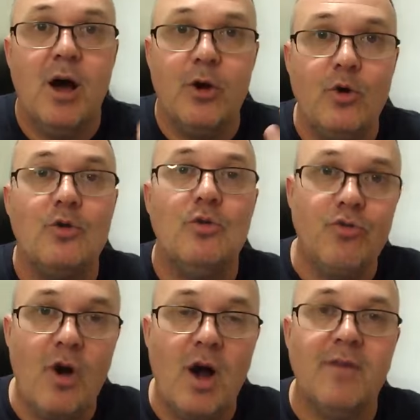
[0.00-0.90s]
I couldn't
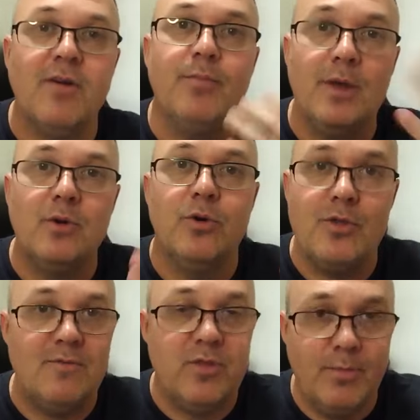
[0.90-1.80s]
drive it
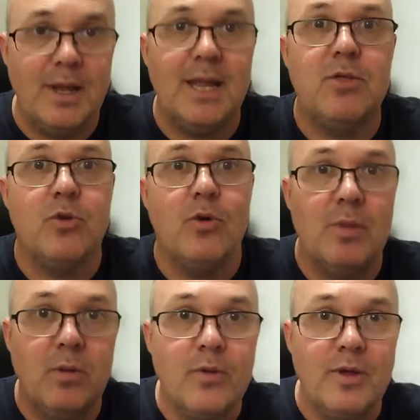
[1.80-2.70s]
because if the police saw
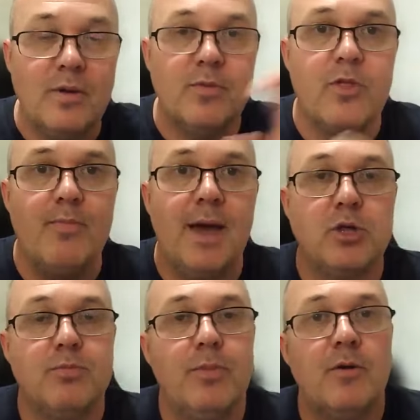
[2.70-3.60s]
me with the
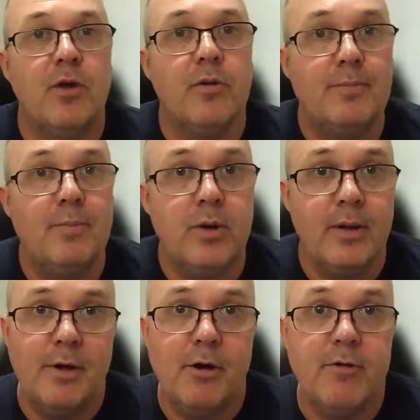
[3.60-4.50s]
smashed mirror, they'll be
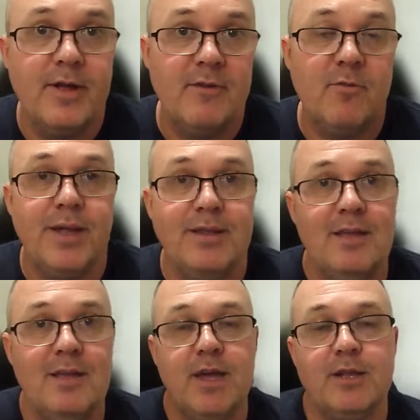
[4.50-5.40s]
pulling me over and giving me a
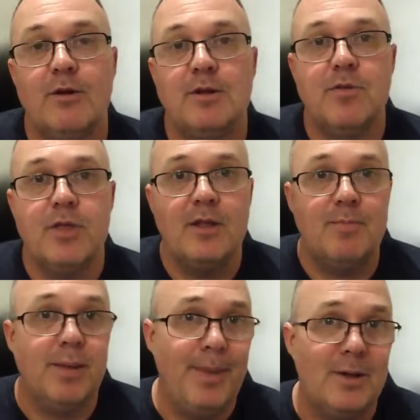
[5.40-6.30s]
defect notice and a
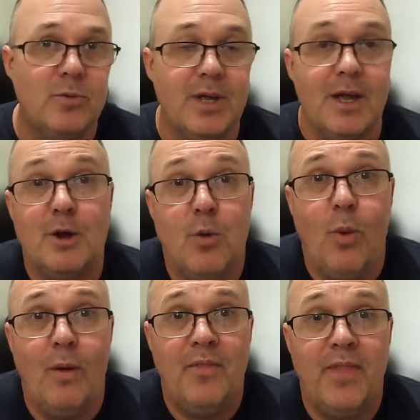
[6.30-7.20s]
big penalty. I don't
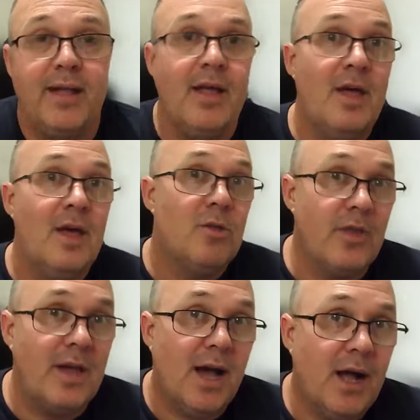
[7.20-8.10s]
want that. So
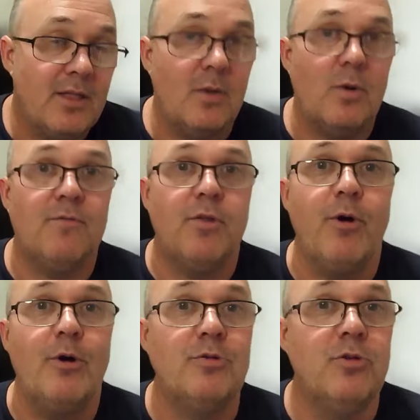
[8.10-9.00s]
the car's now off the
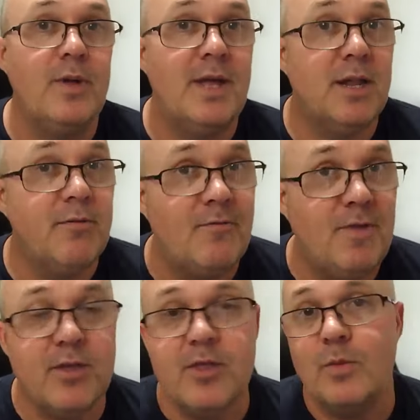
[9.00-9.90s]
road until we get it
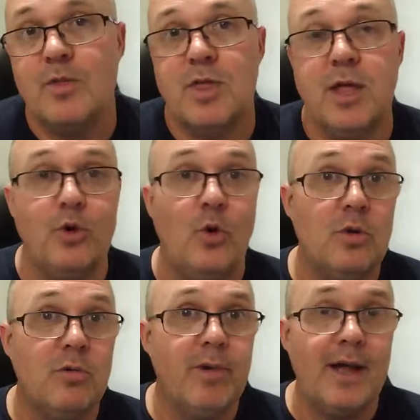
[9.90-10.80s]
fixed. Someone said,
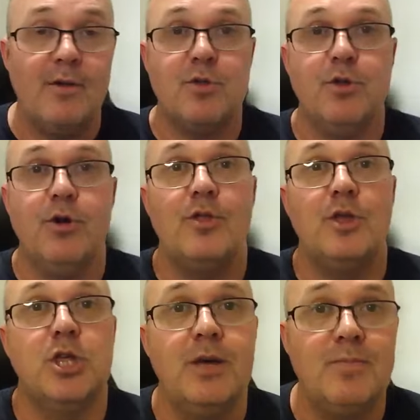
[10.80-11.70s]
call a wrecker. It's nice
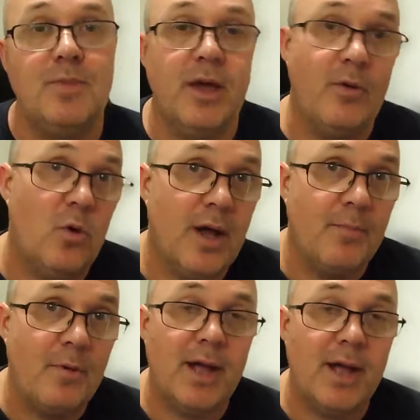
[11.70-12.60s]
and cheap there. Called
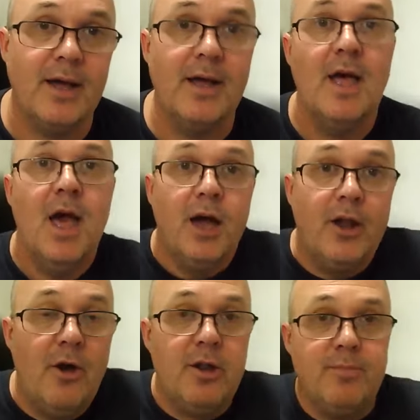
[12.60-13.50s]
up a wrecker. And
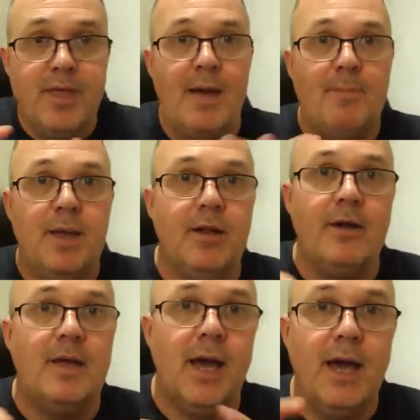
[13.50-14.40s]
I heard him tap in.
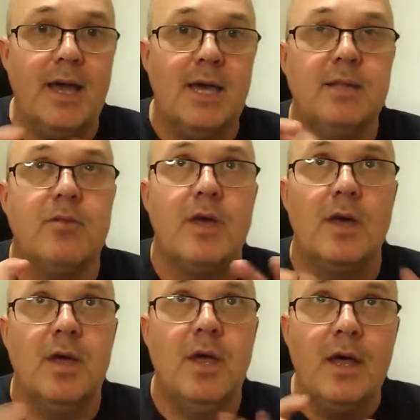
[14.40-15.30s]
Okay, it's a